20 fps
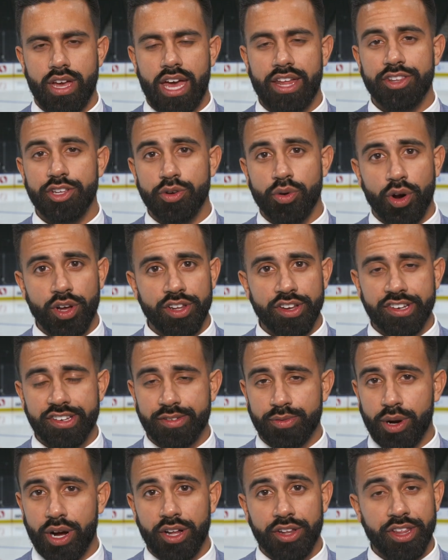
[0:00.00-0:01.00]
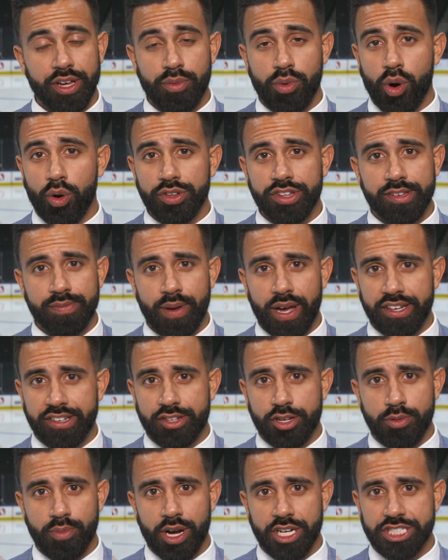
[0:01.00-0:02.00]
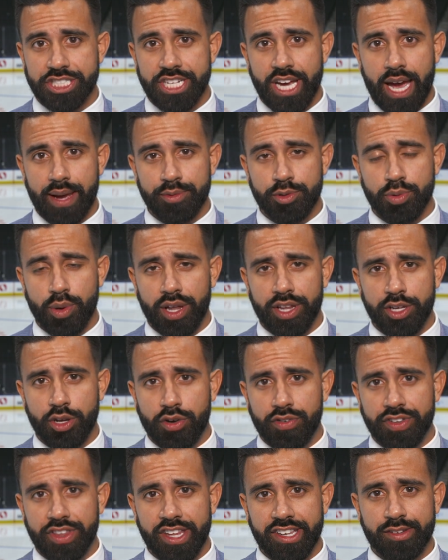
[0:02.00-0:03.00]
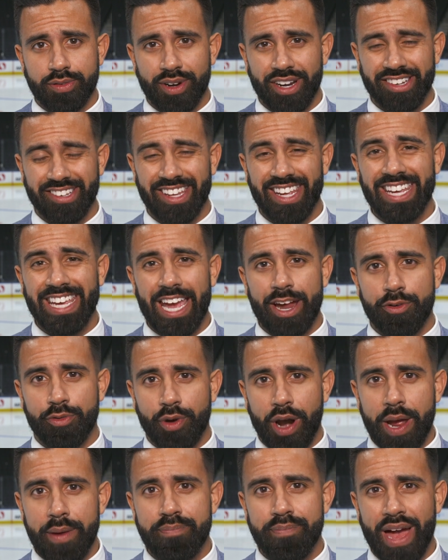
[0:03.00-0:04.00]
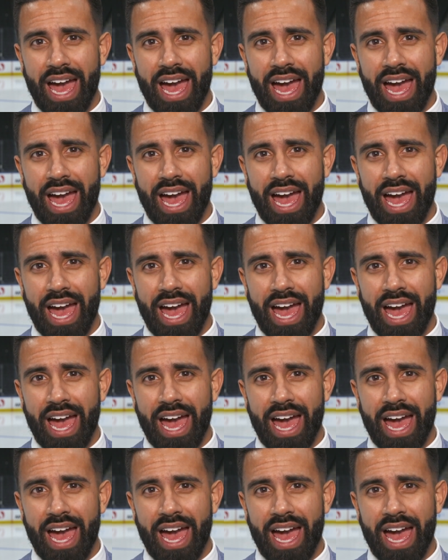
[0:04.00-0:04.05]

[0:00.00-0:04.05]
And the Oilers, well, they won't spend too much time dwelling over this one as they get right